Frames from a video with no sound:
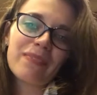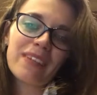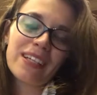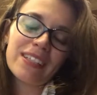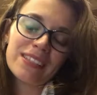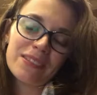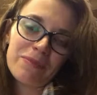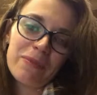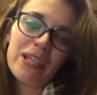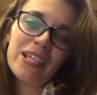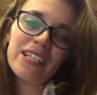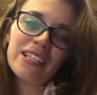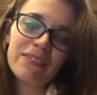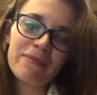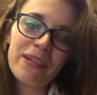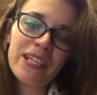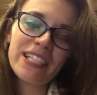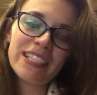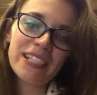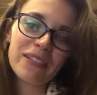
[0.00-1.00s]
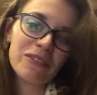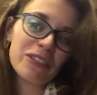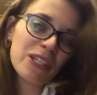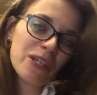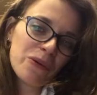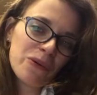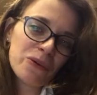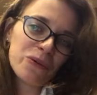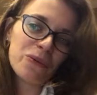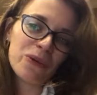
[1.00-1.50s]
because many times
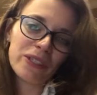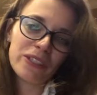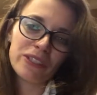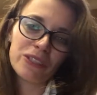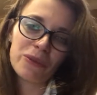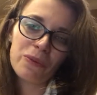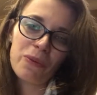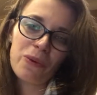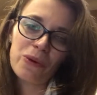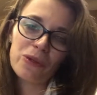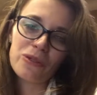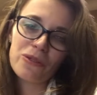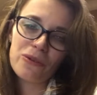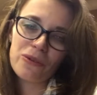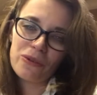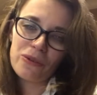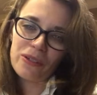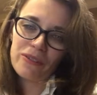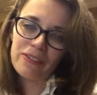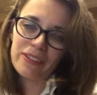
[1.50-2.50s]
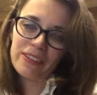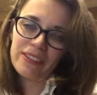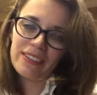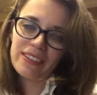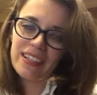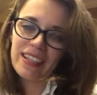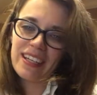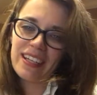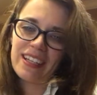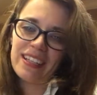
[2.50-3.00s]
they would want to support you, even
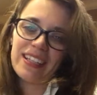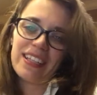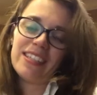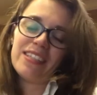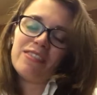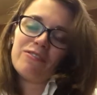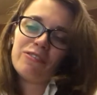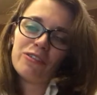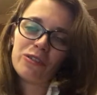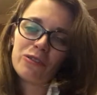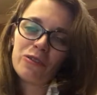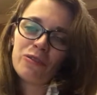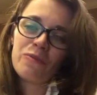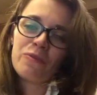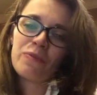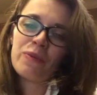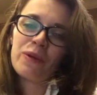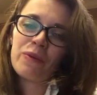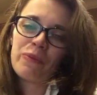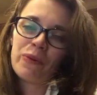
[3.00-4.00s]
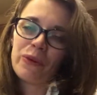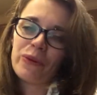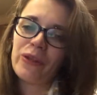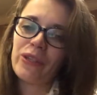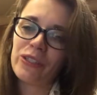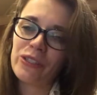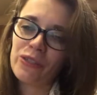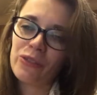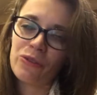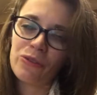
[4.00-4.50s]
the individual people
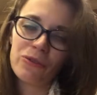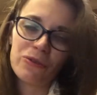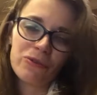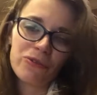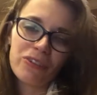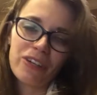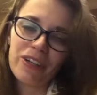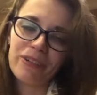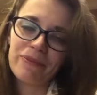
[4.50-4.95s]
that you've